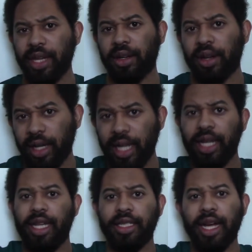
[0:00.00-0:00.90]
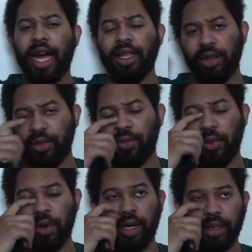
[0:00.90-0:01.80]
are entitled
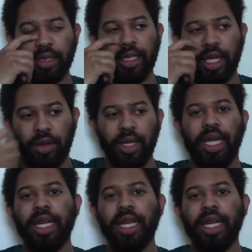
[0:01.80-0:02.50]
for you know